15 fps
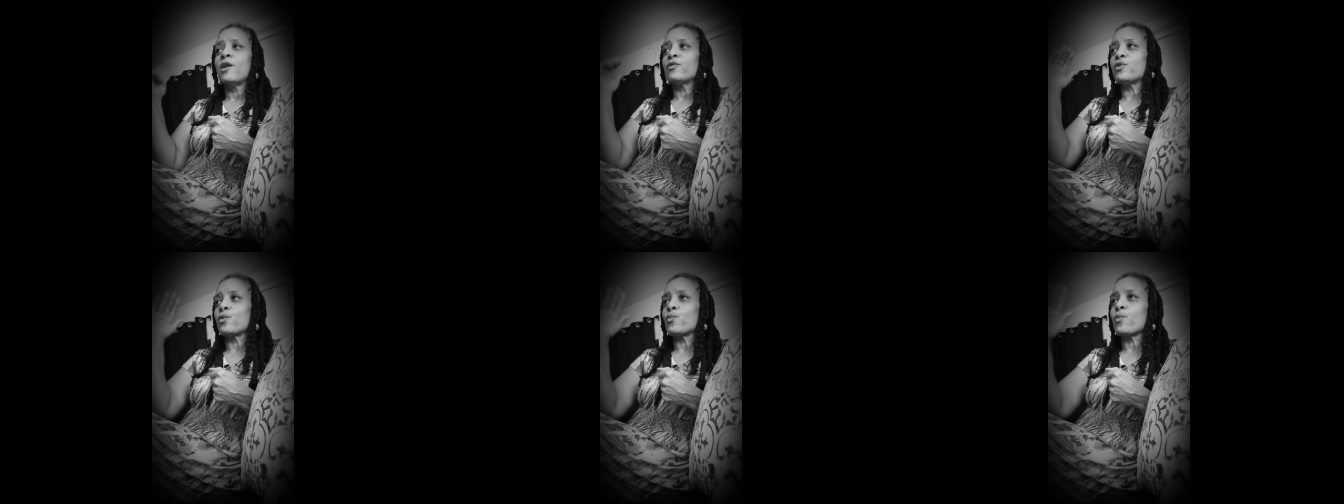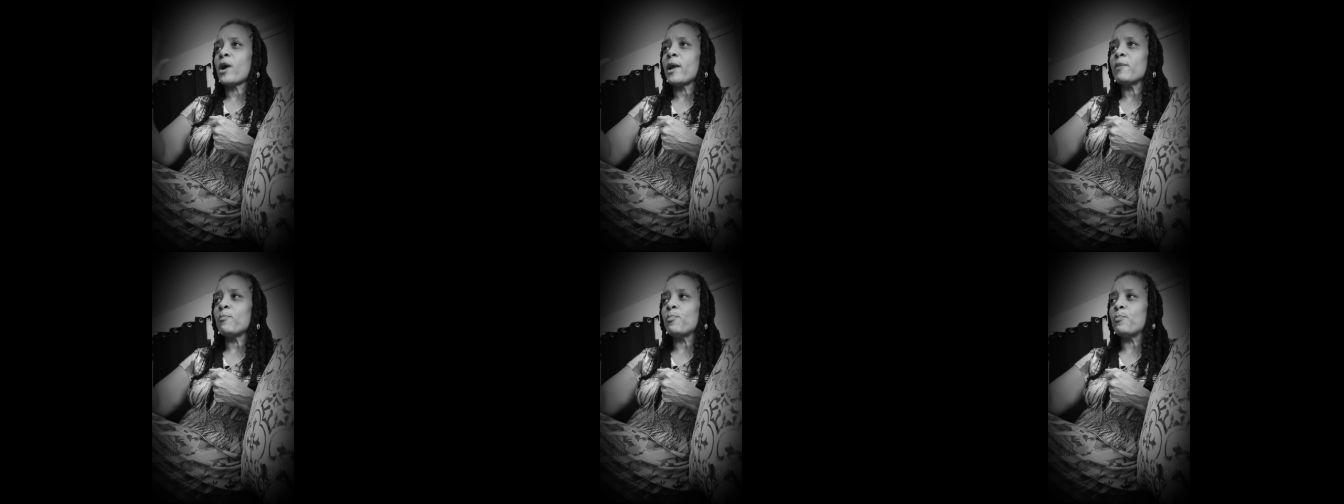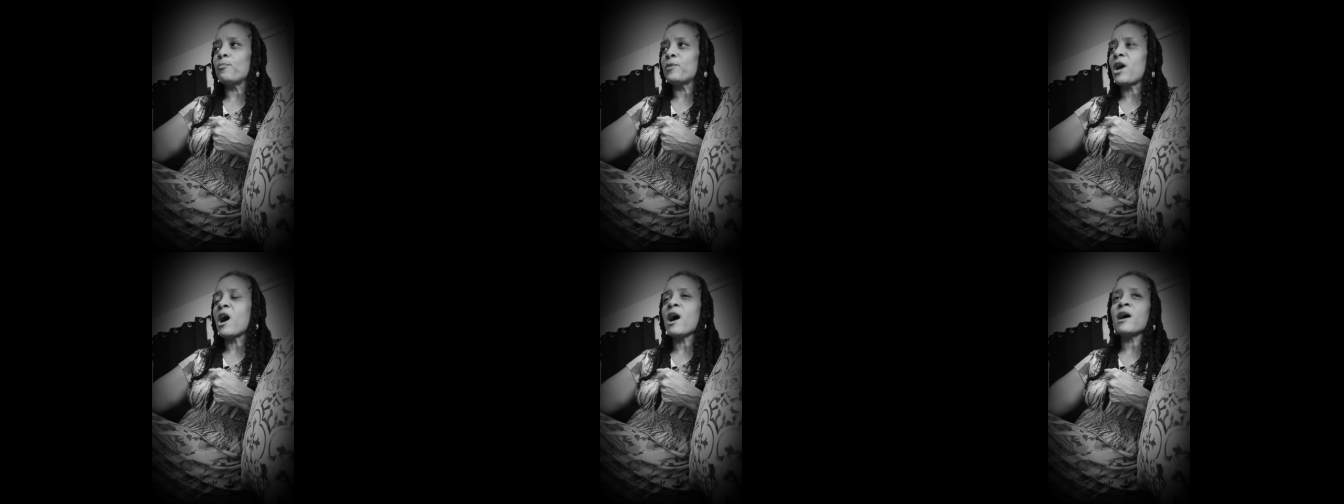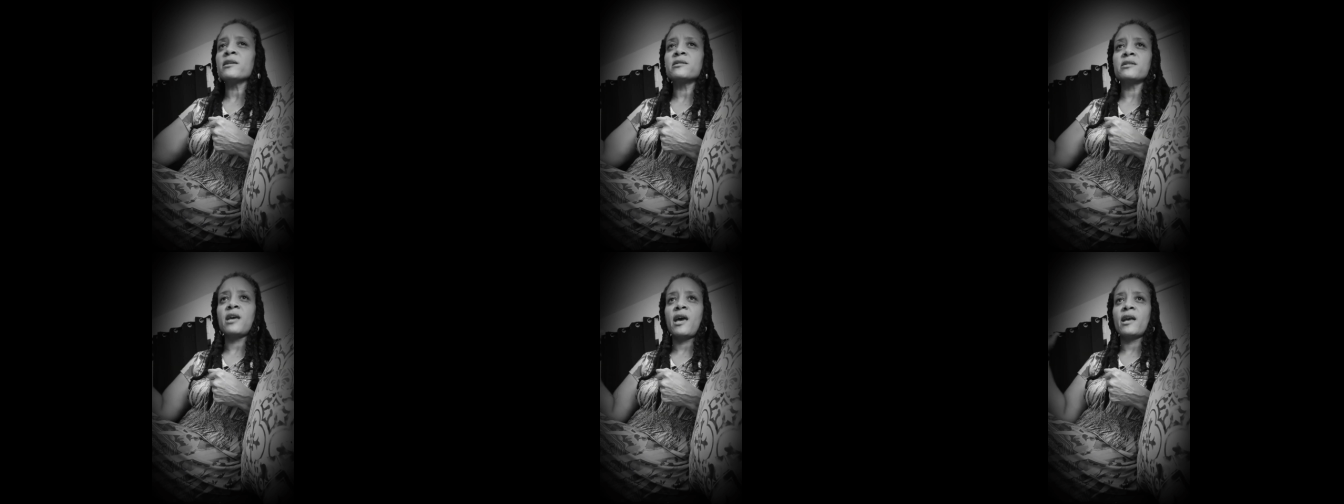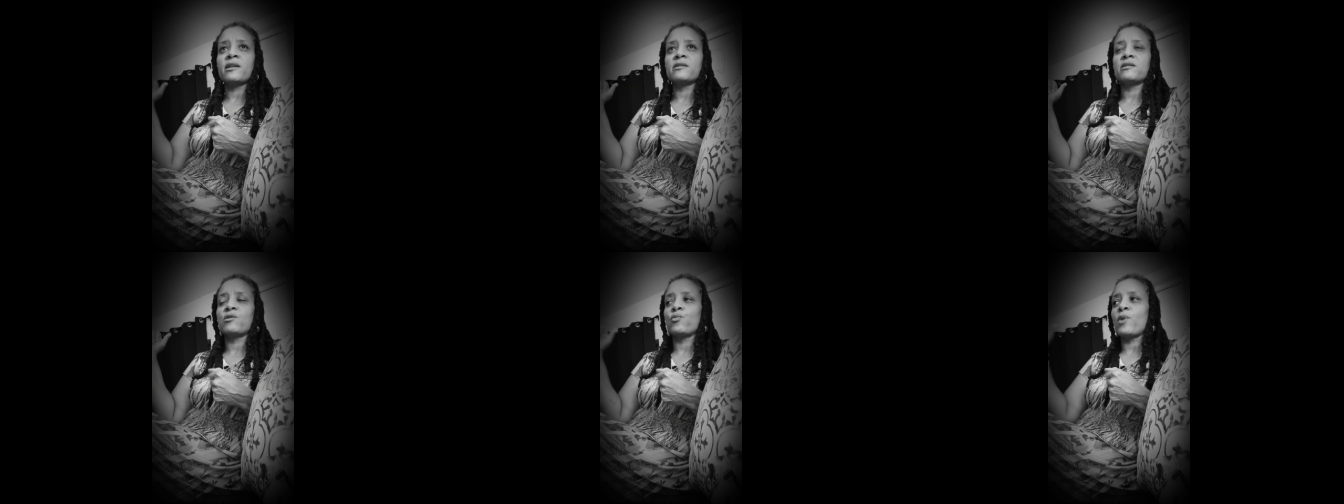The right
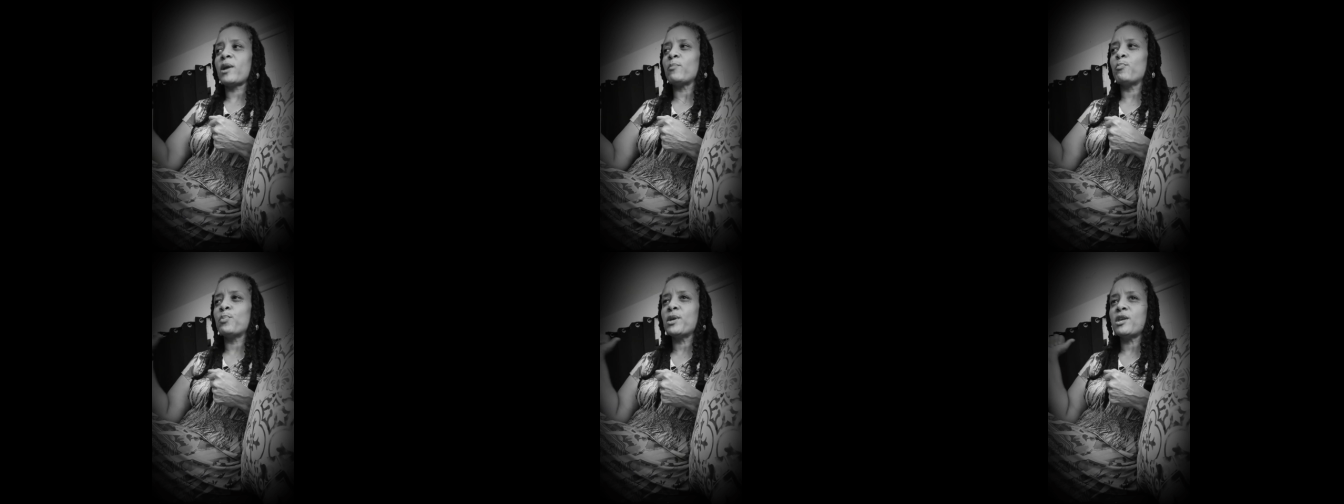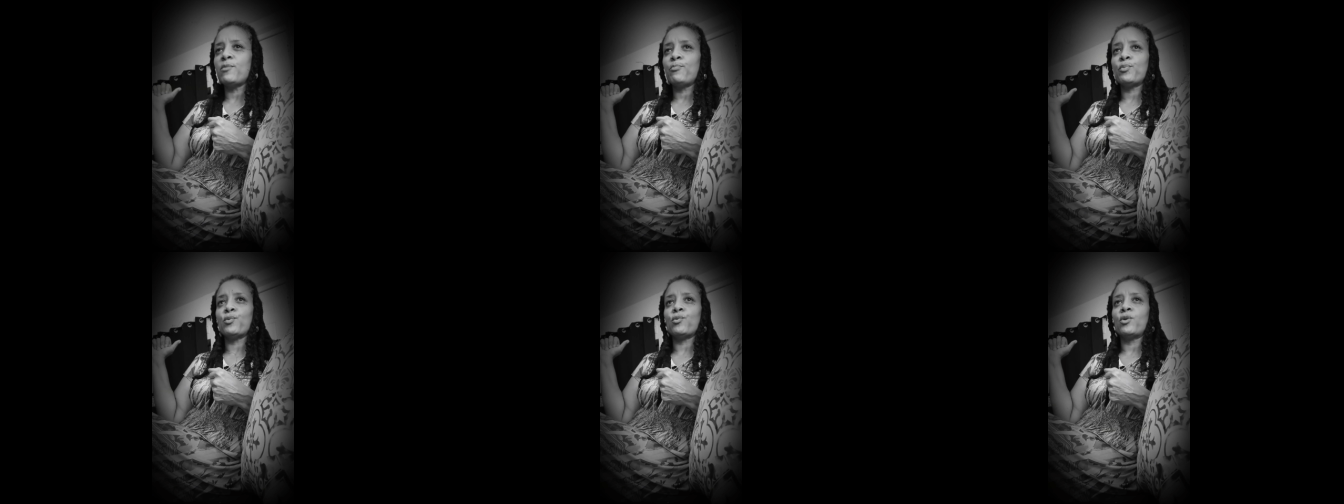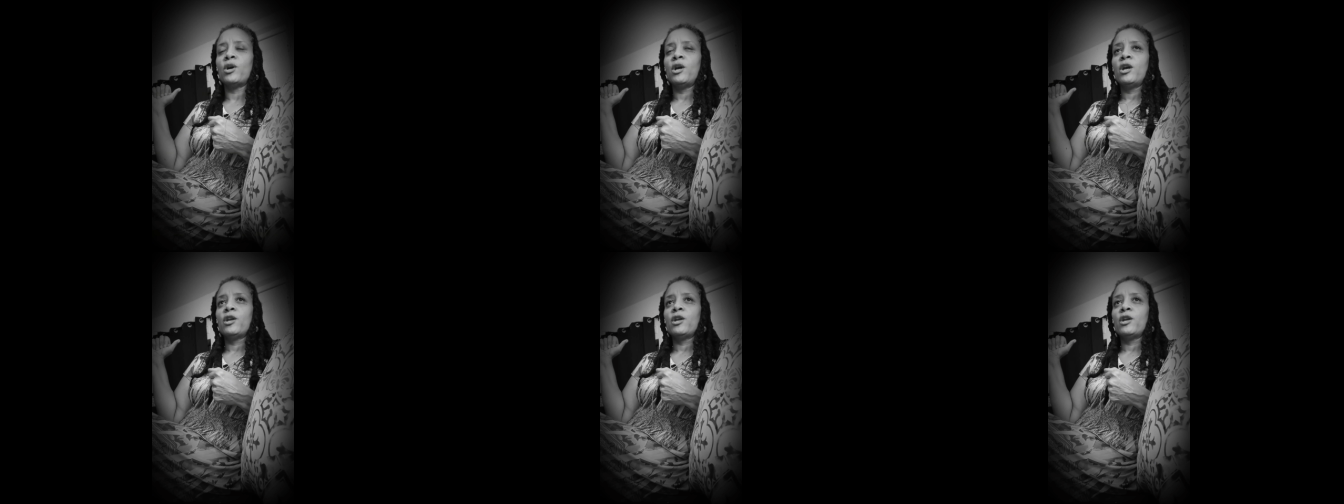contacts, the right people,